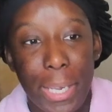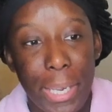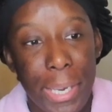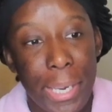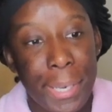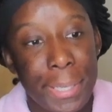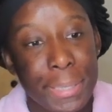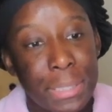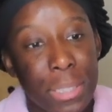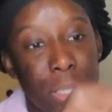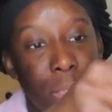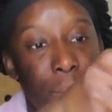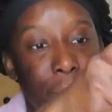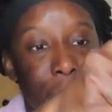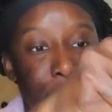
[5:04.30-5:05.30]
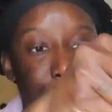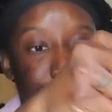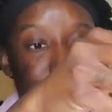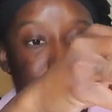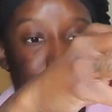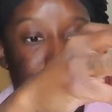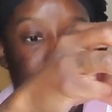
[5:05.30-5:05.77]
And on the
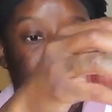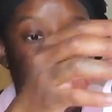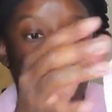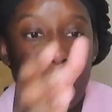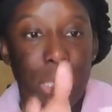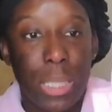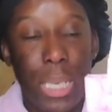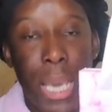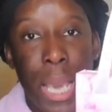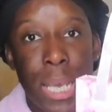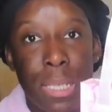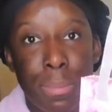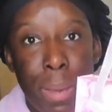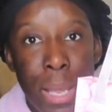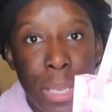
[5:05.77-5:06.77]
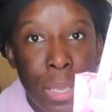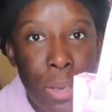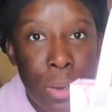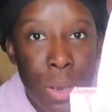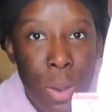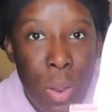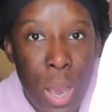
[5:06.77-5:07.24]
front, it has my
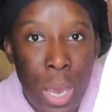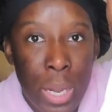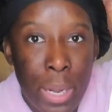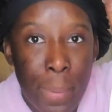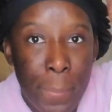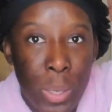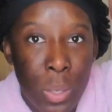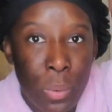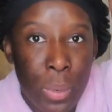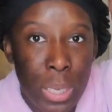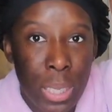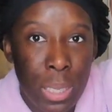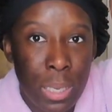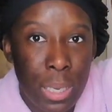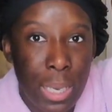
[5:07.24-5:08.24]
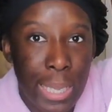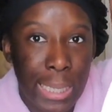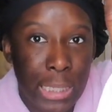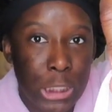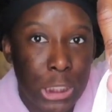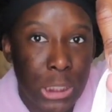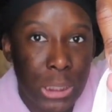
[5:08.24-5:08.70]
logo on it, Mcqueen
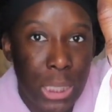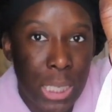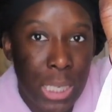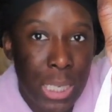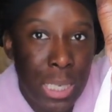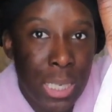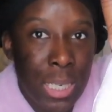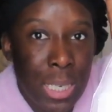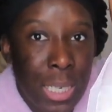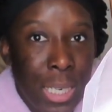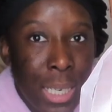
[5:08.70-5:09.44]
Collection.